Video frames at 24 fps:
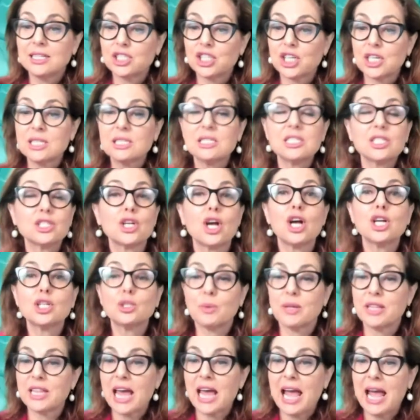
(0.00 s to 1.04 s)
Just start
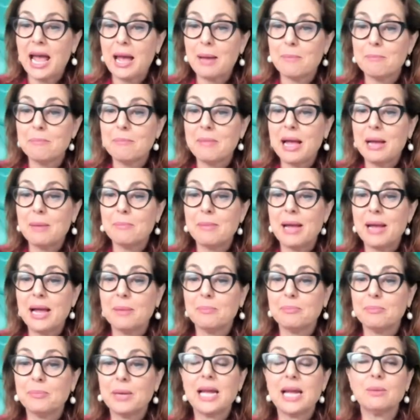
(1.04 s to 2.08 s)
with hem, mem,
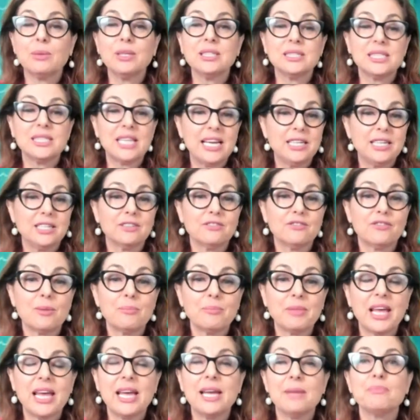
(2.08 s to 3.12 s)
mem, and we'll take it
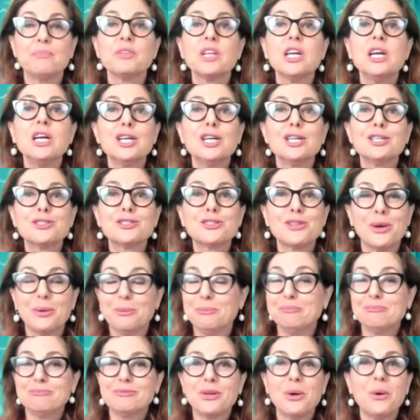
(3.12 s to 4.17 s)
from there. So
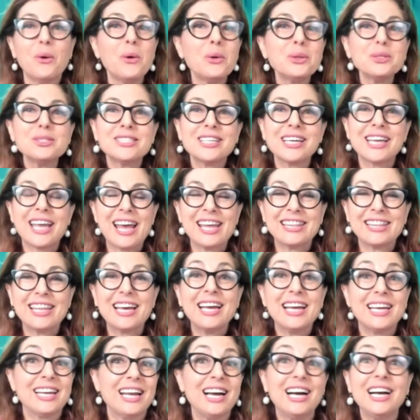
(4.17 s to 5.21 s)
all together,
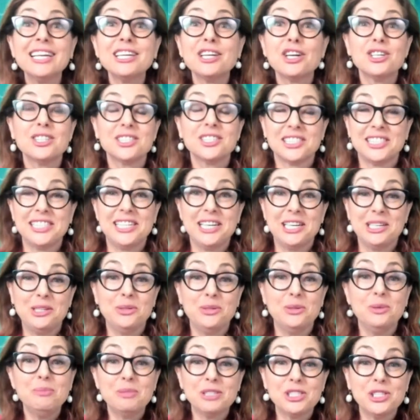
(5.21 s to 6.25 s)
and I can't hear
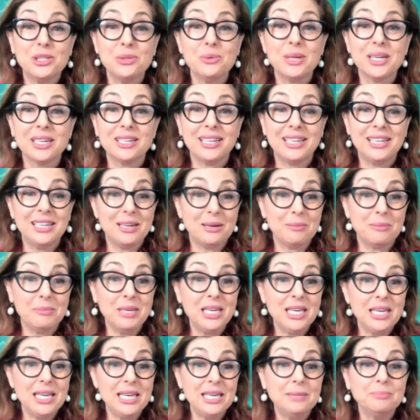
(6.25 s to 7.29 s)
you, but you can hear
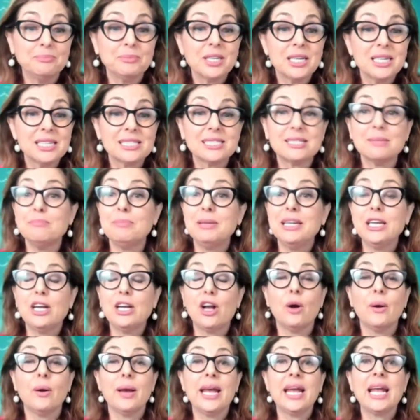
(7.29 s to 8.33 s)
me simply
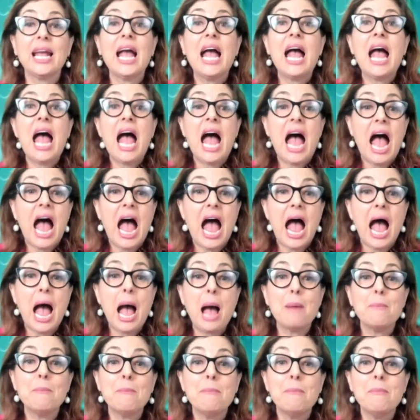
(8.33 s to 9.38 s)
going
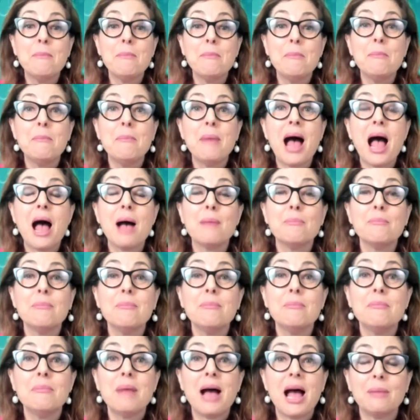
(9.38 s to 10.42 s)
ham,
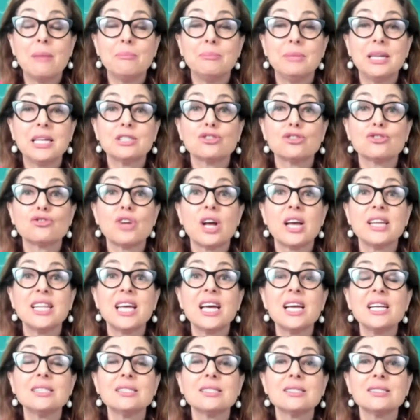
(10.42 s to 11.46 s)
mam, mam. Let's try
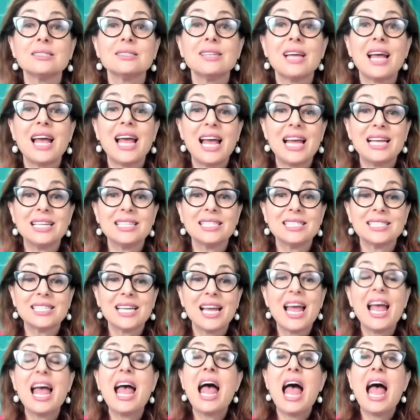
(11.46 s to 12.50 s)
that. And
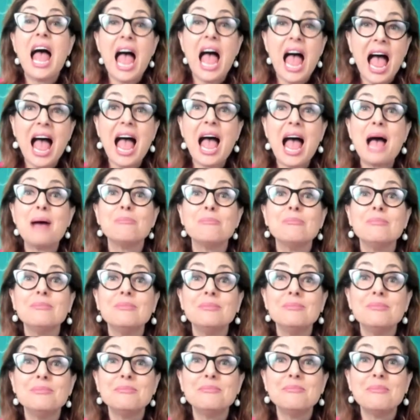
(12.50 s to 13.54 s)

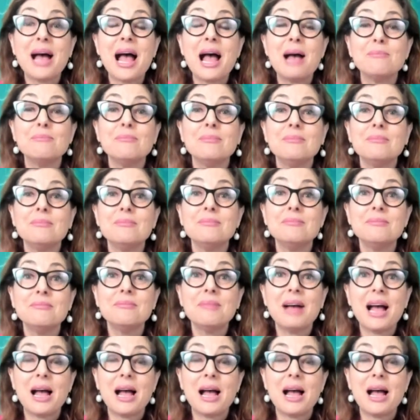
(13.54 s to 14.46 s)
ham, mam,